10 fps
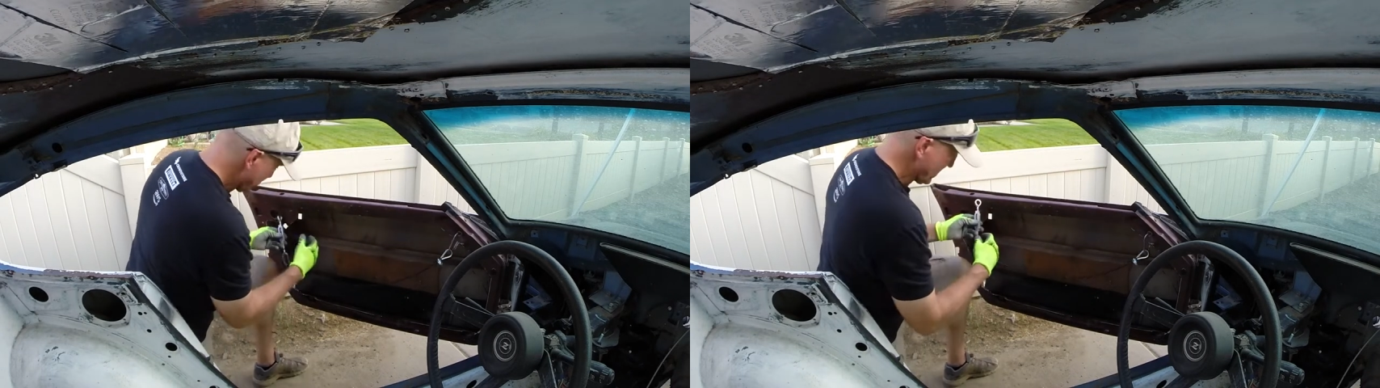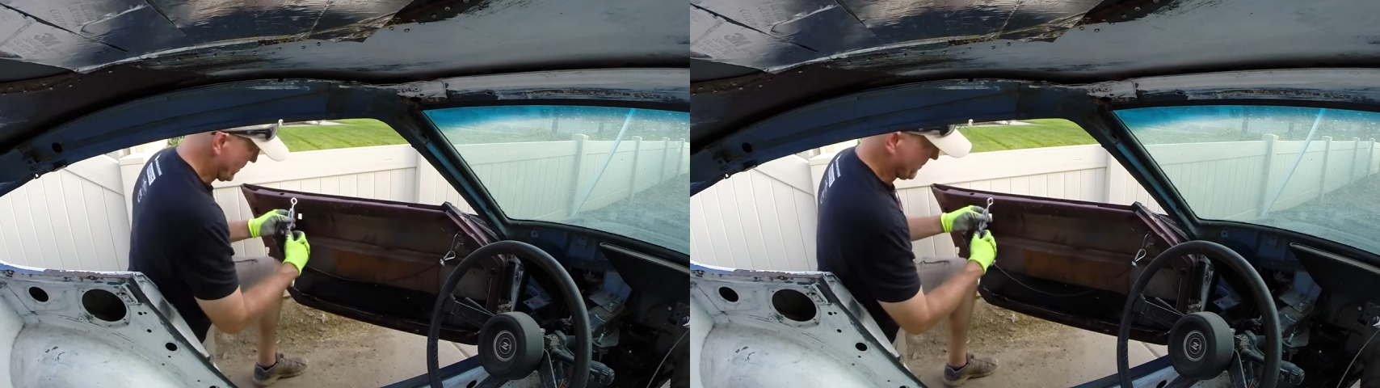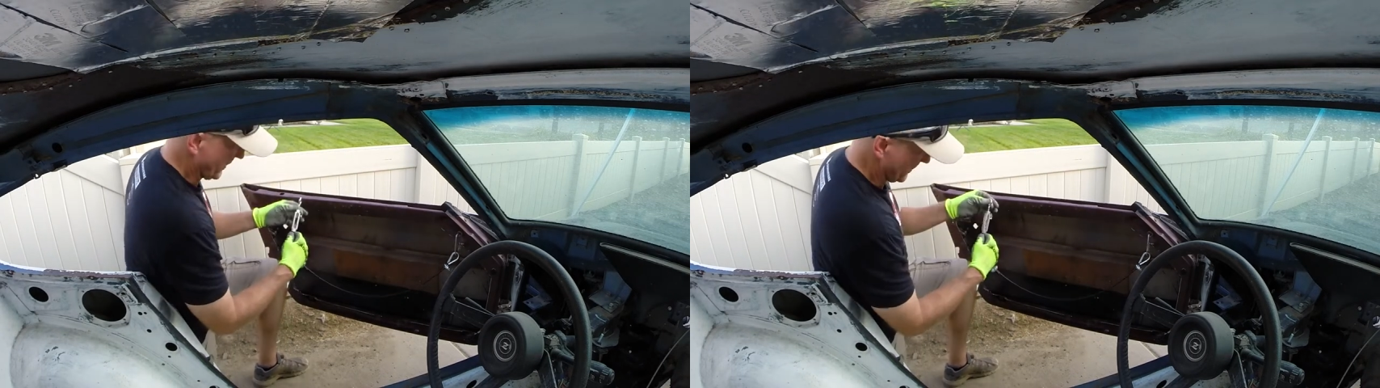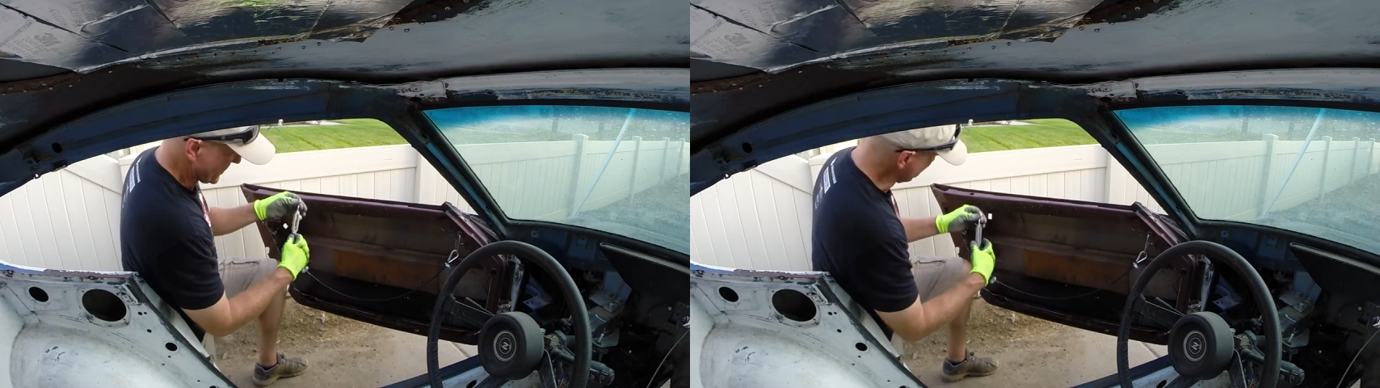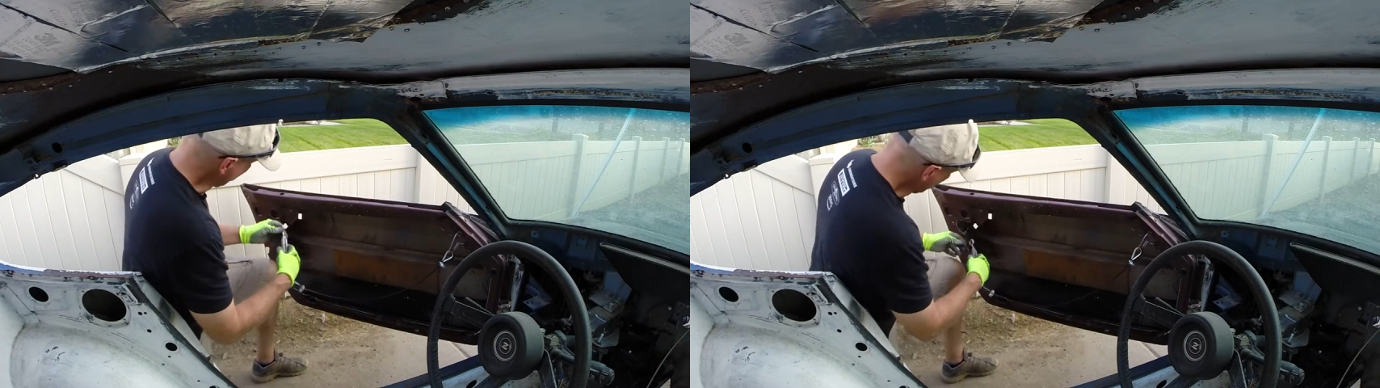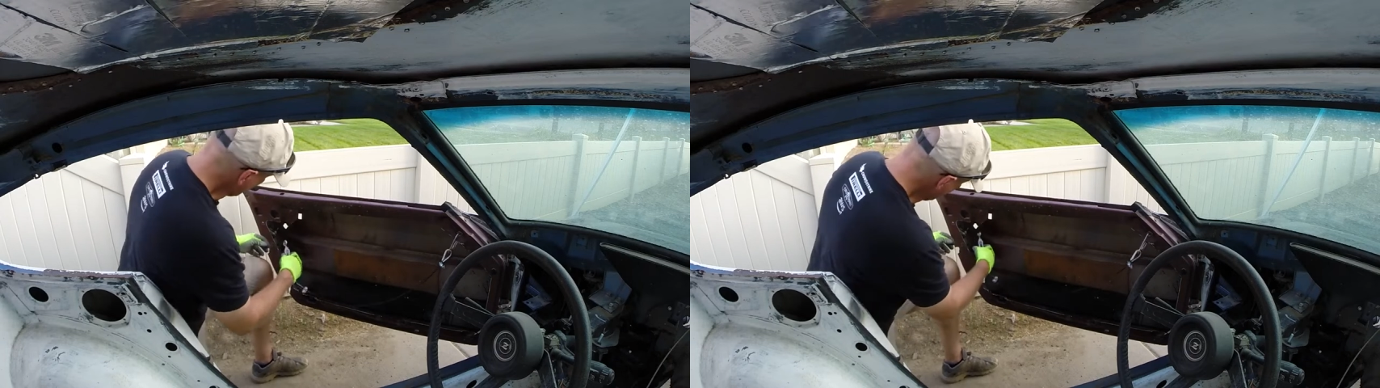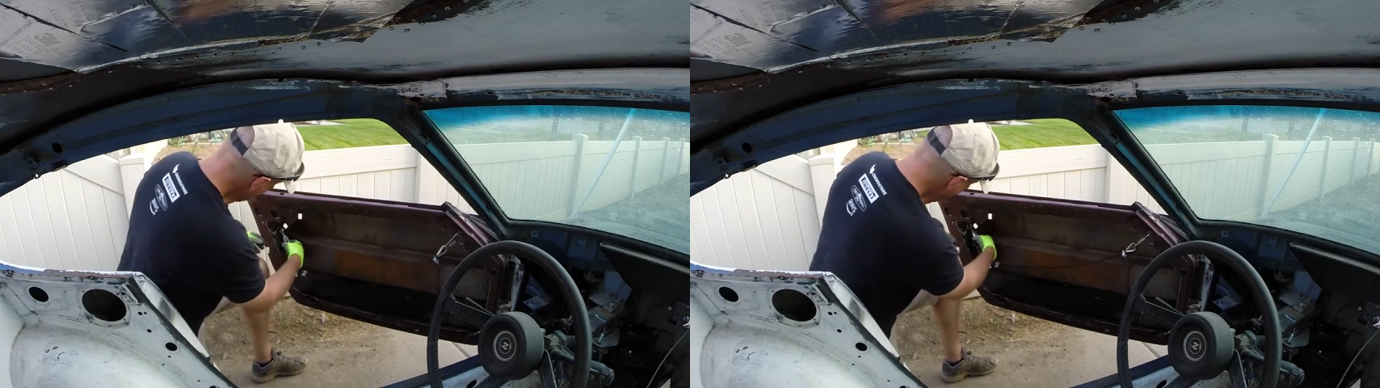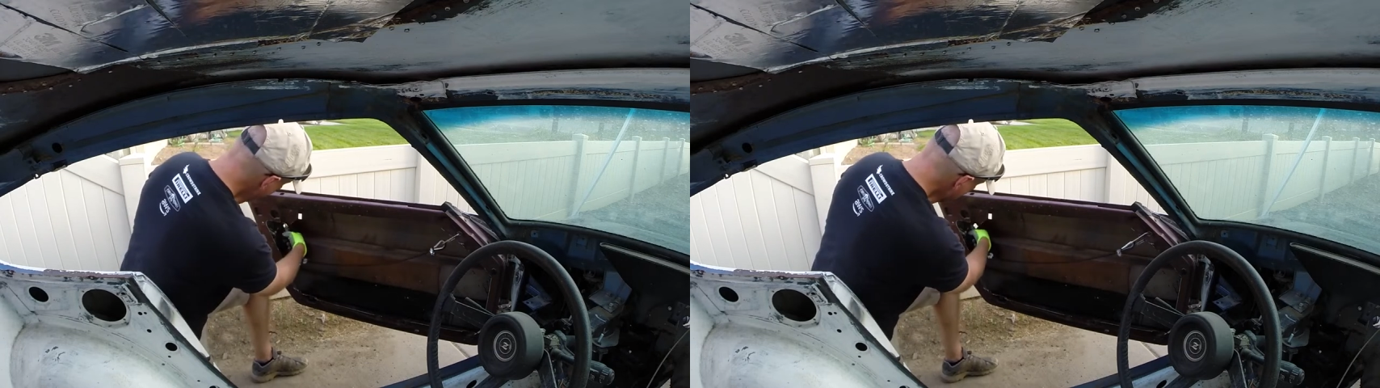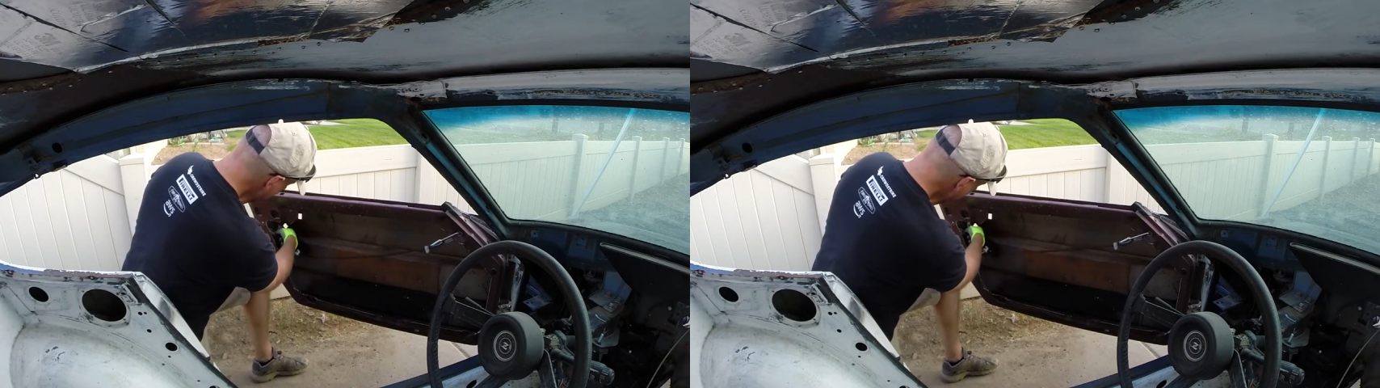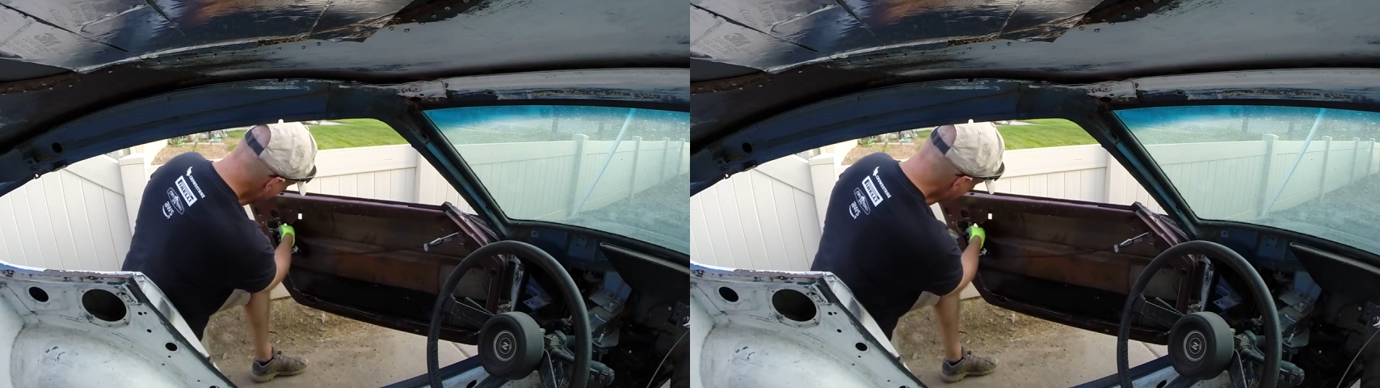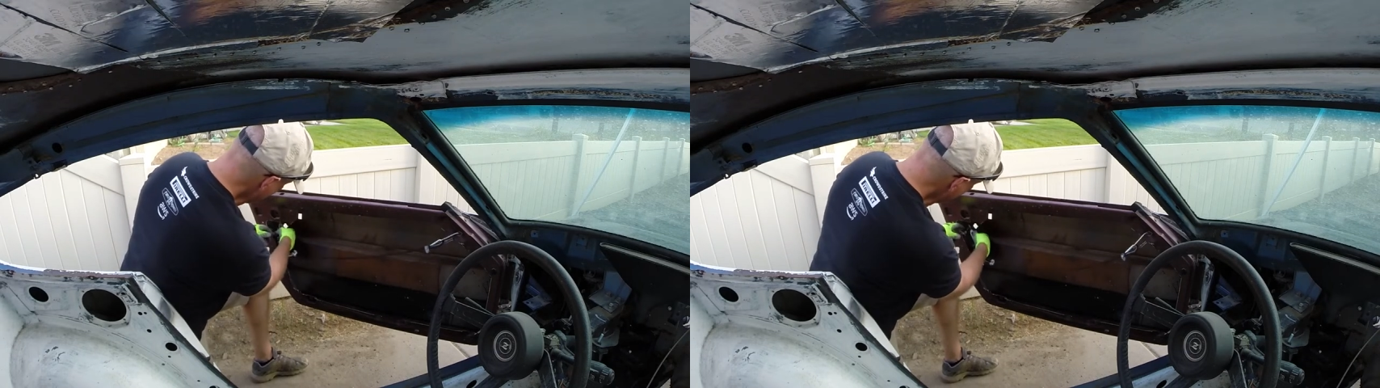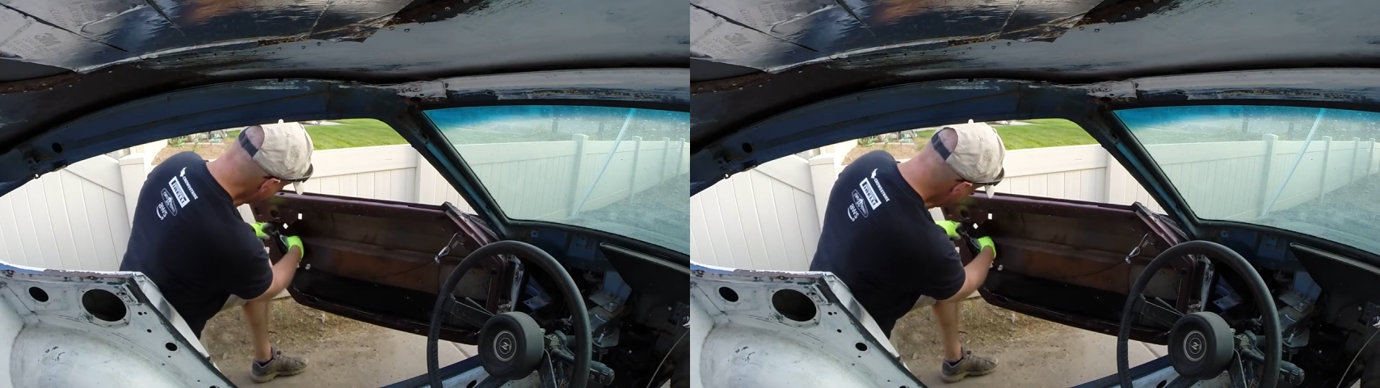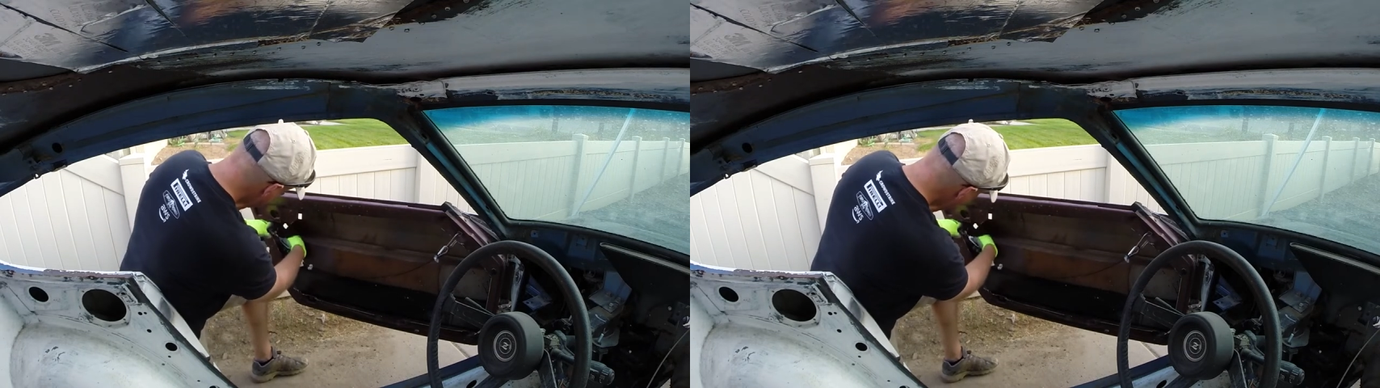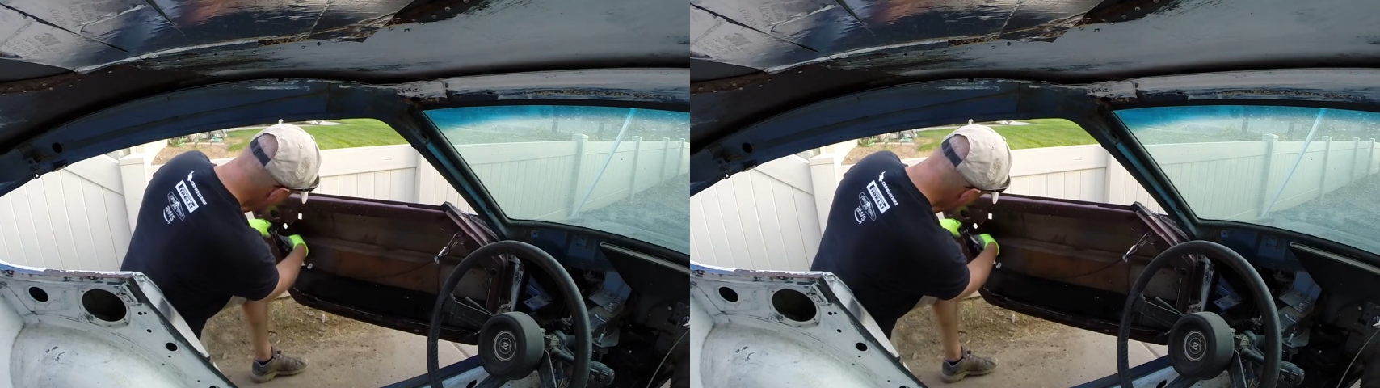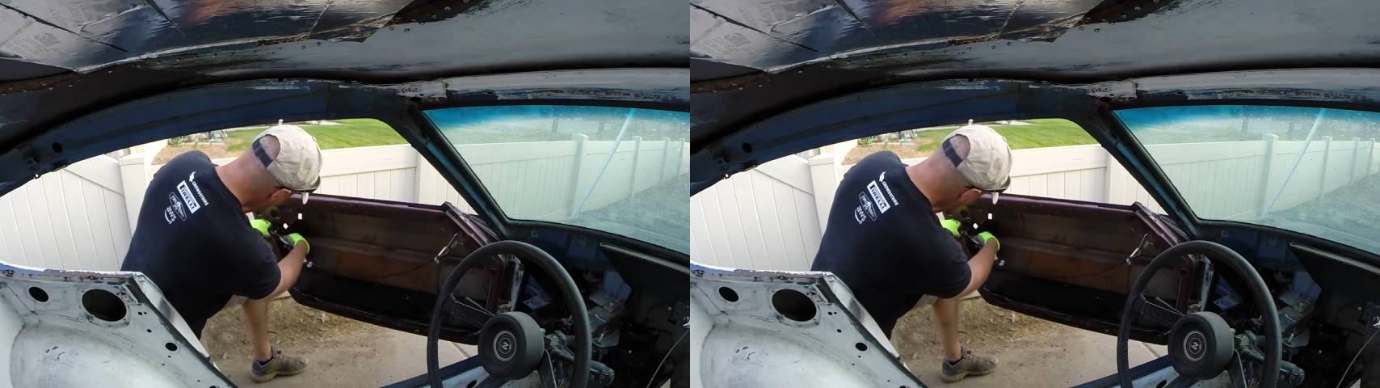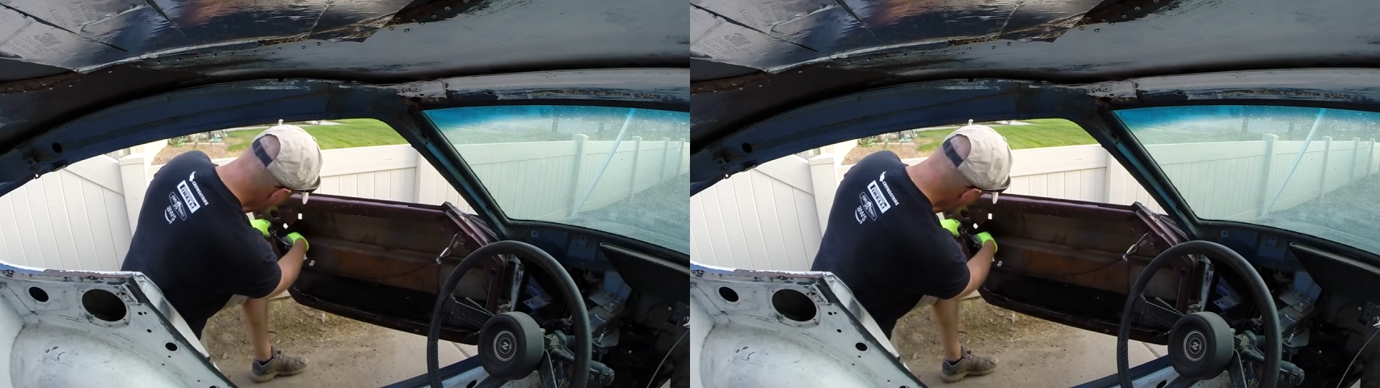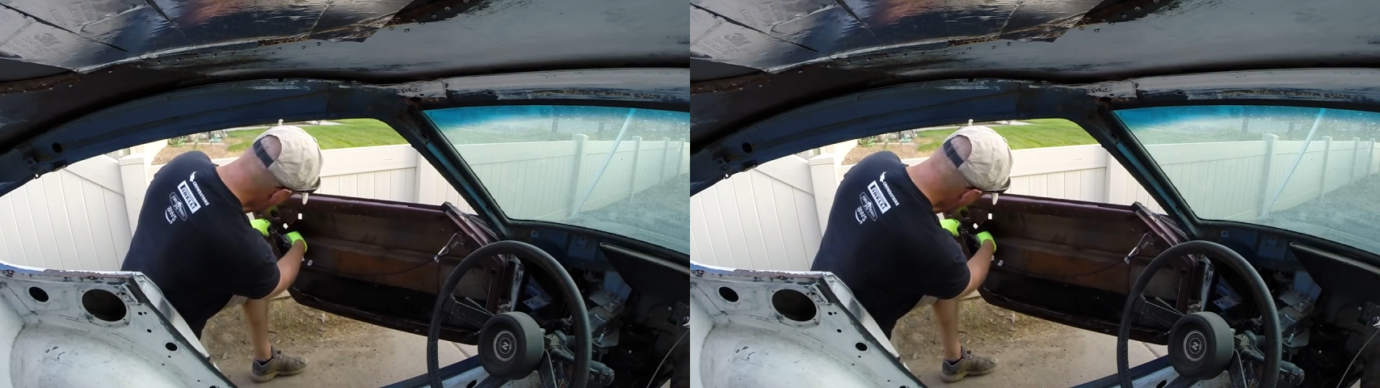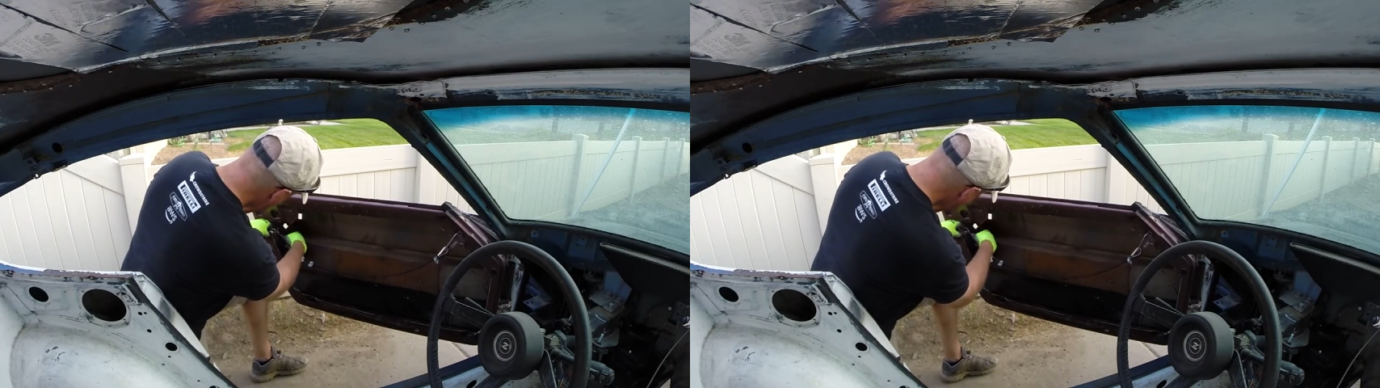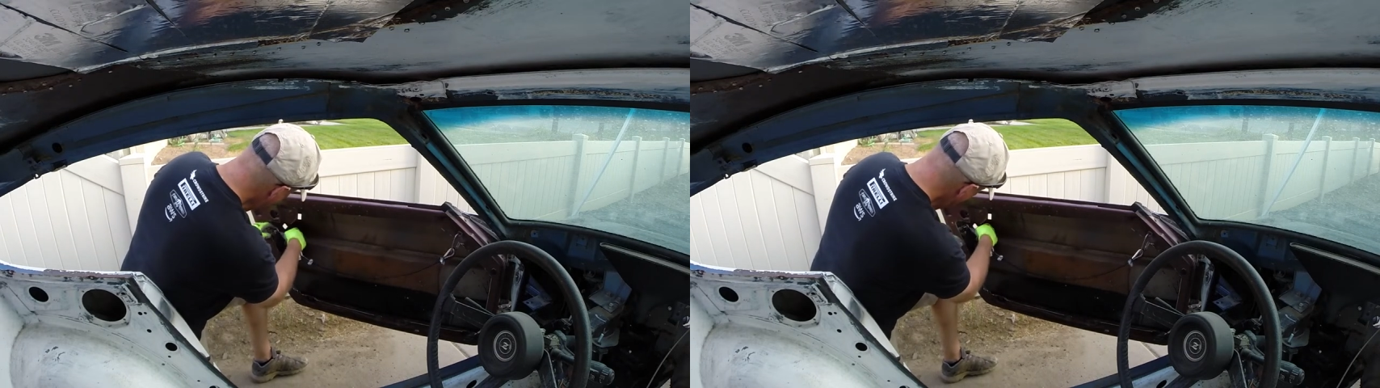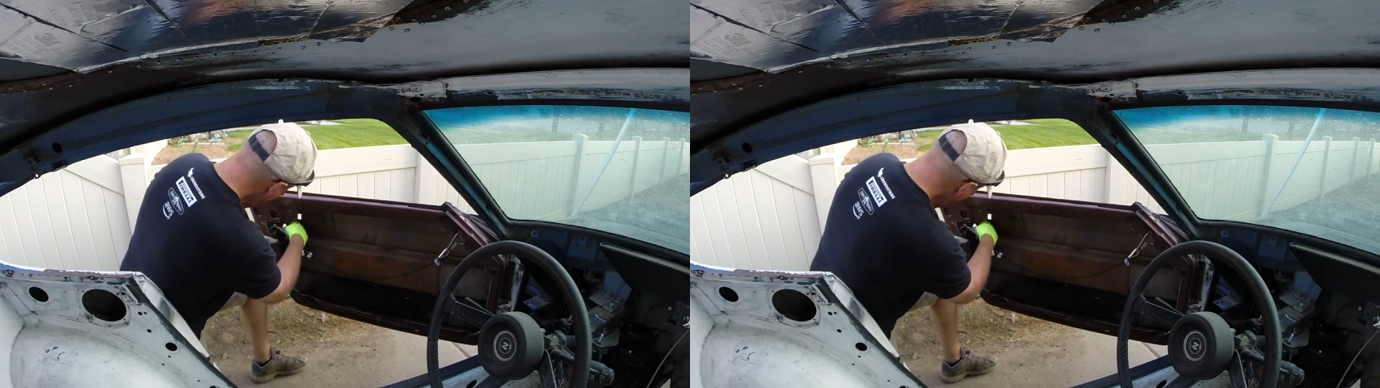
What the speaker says: Nobody's mouth can be seen.